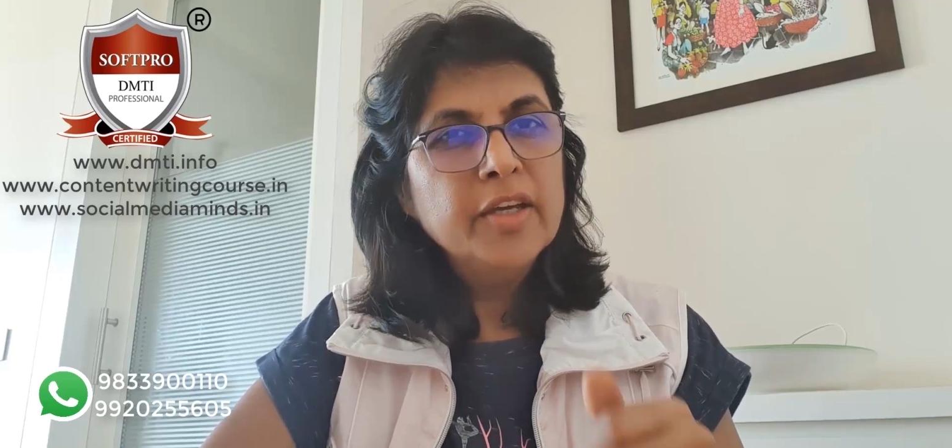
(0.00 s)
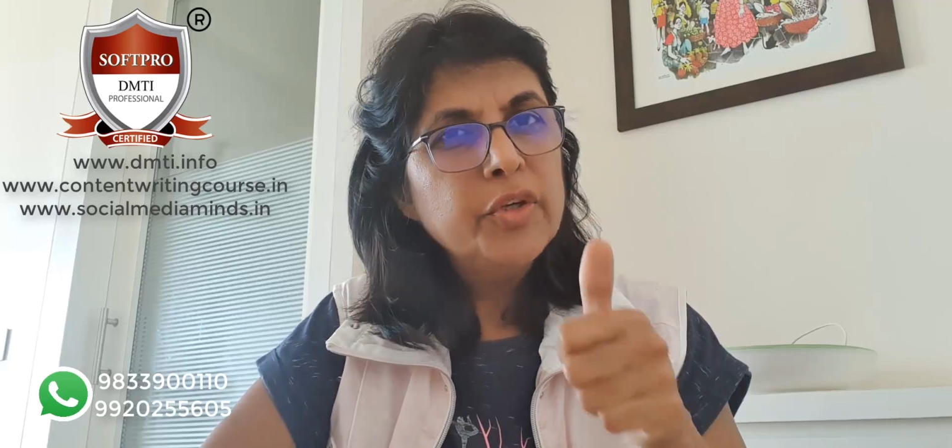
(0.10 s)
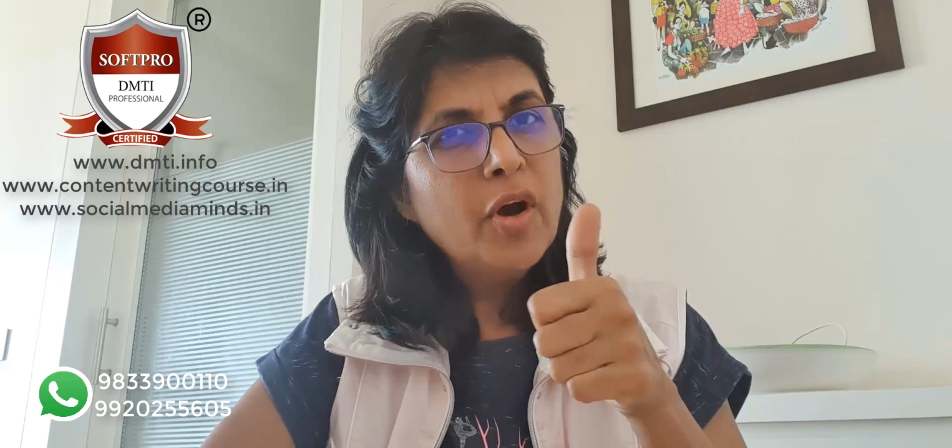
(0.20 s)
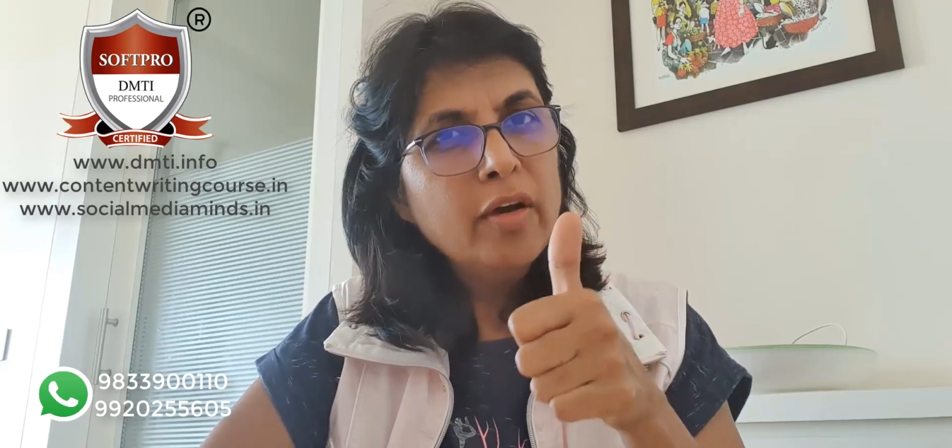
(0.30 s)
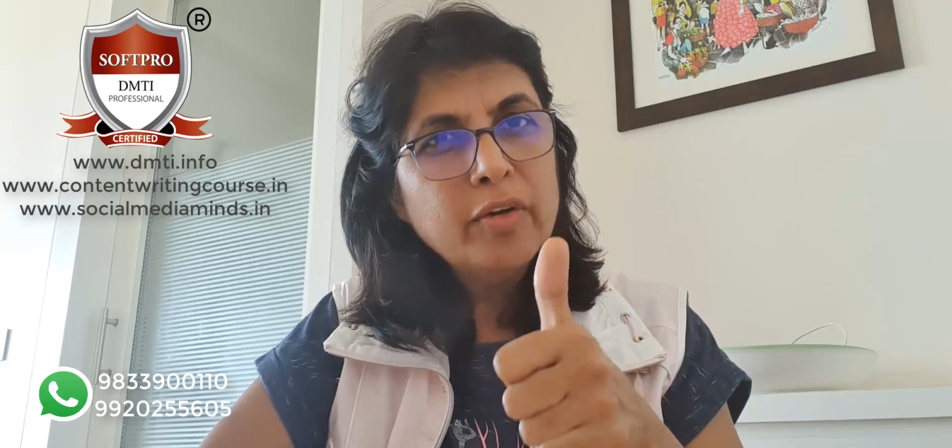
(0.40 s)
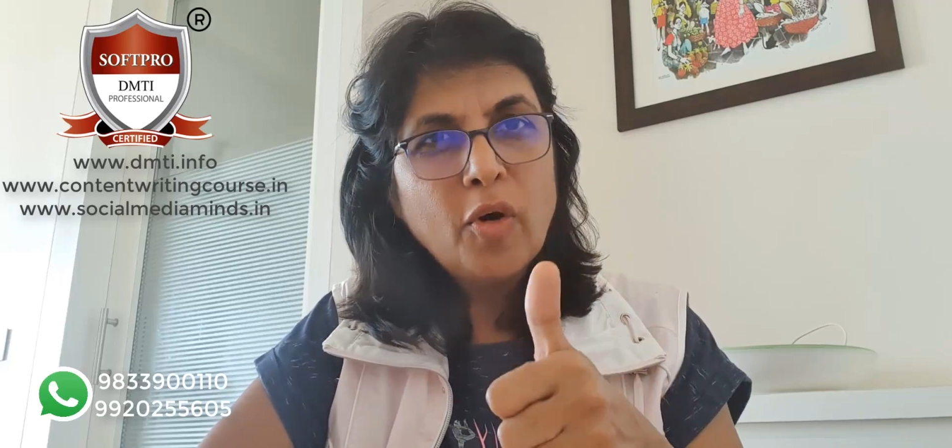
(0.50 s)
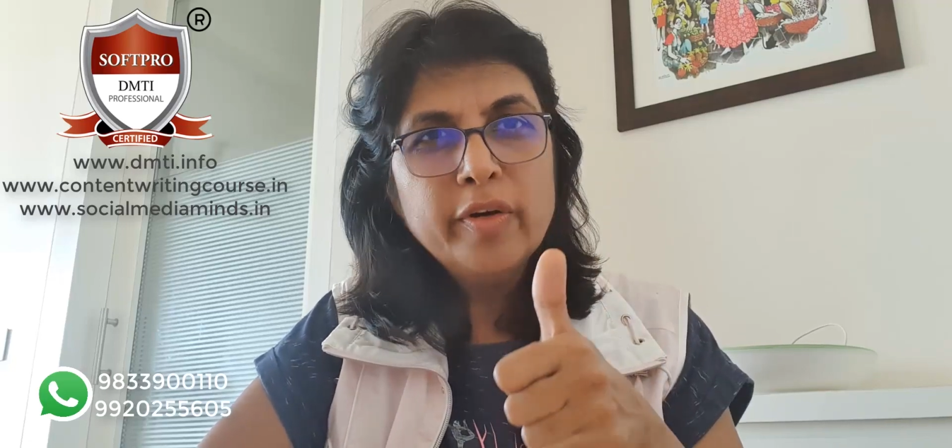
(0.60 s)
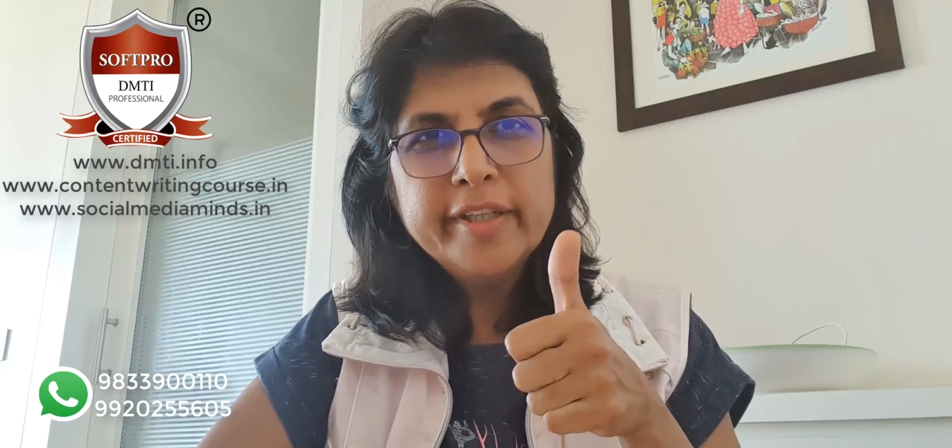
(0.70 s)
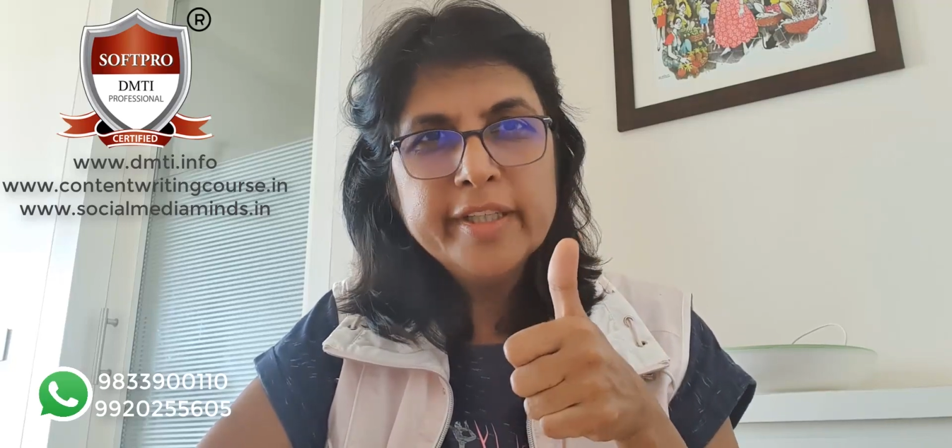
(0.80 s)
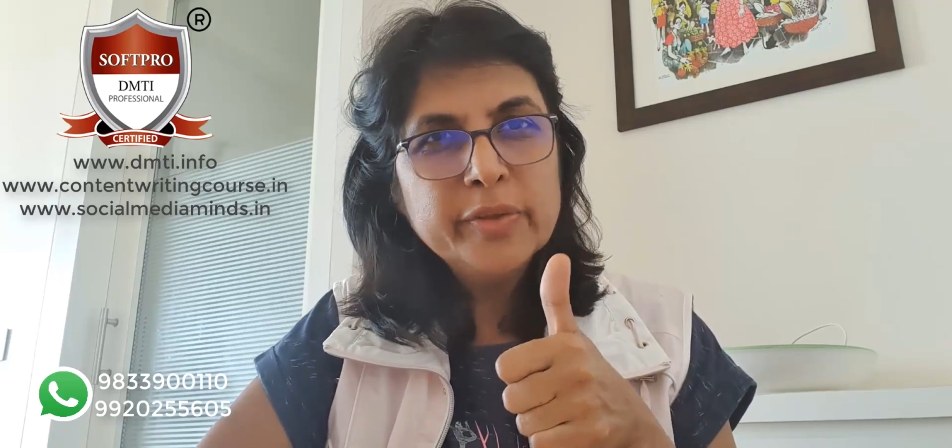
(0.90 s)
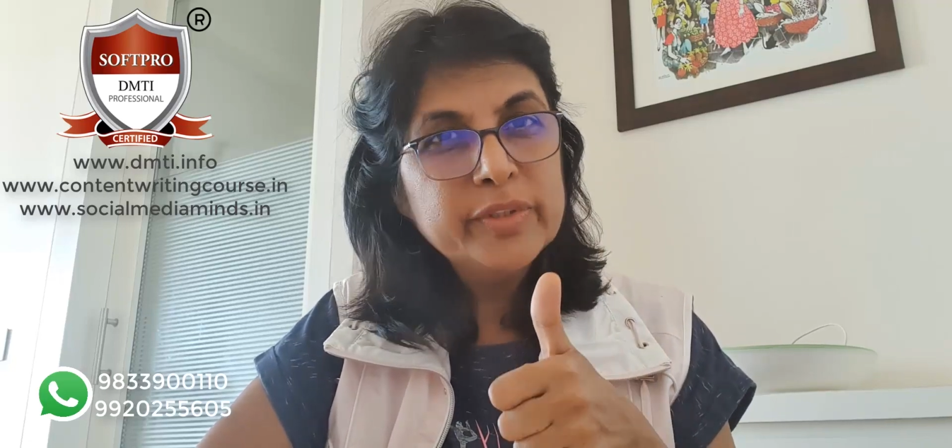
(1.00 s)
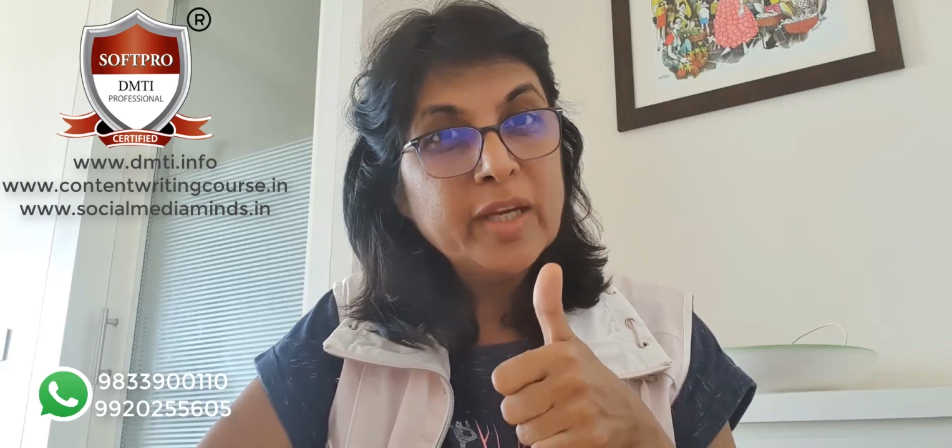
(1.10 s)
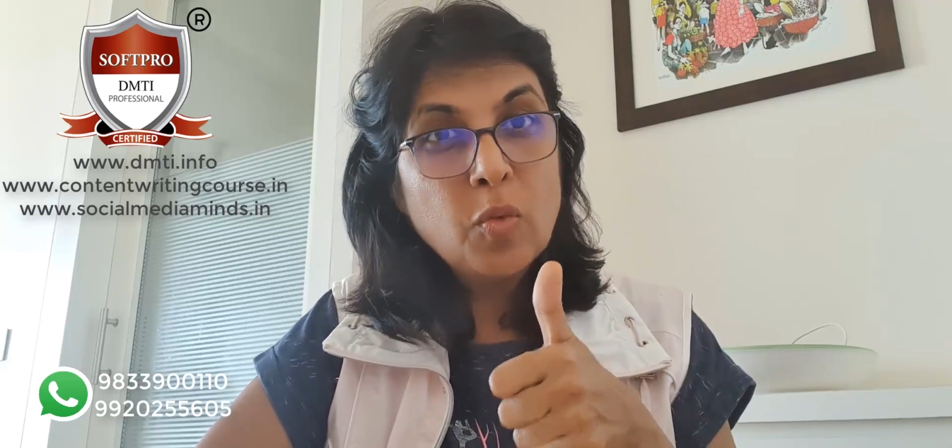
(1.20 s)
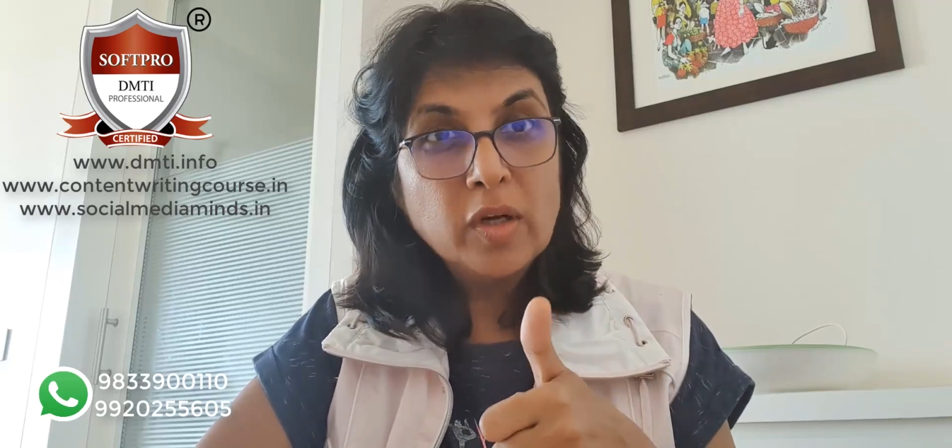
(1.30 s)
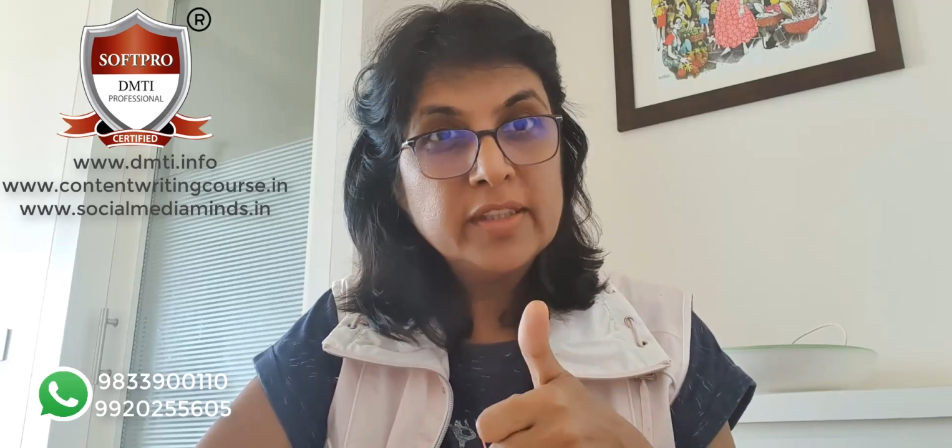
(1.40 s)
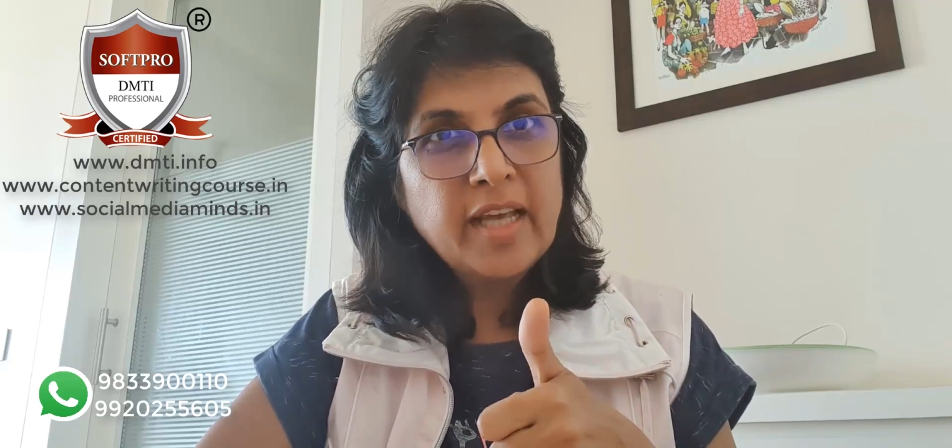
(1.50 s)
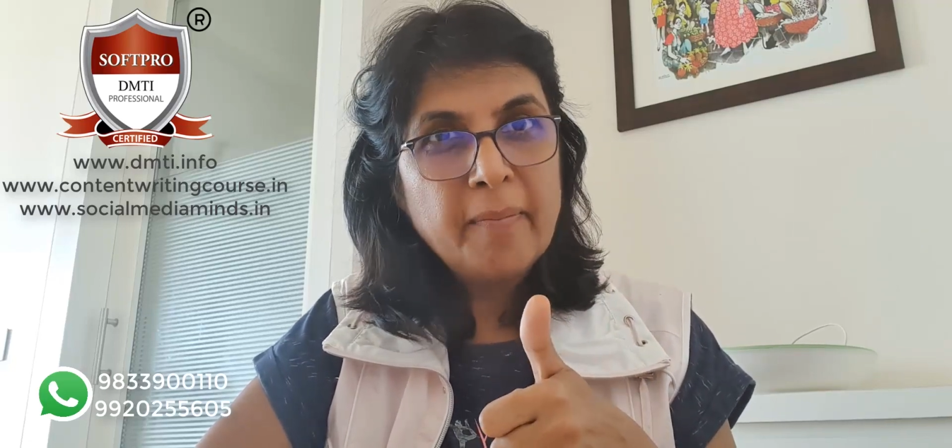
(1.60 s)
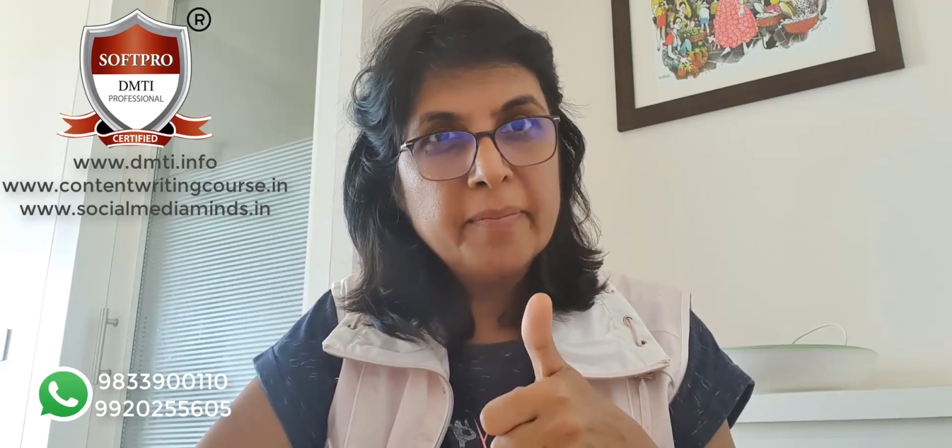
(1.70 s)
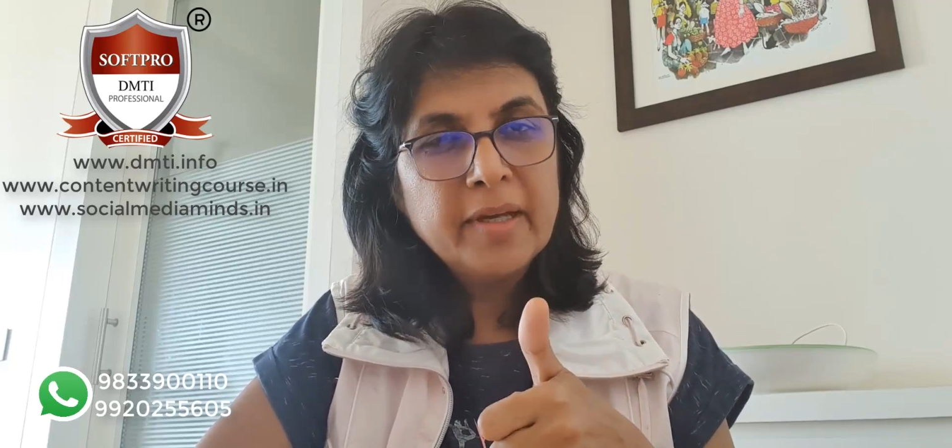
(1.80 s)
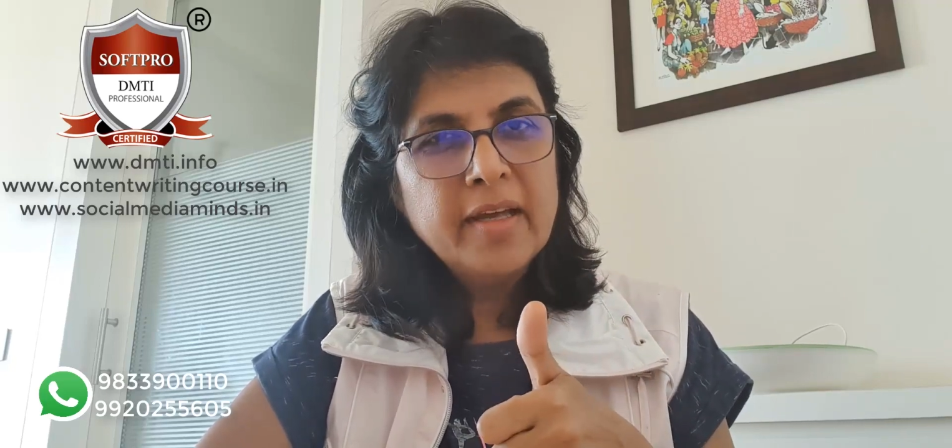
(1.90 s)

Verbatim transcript: You're already using WhatsApp,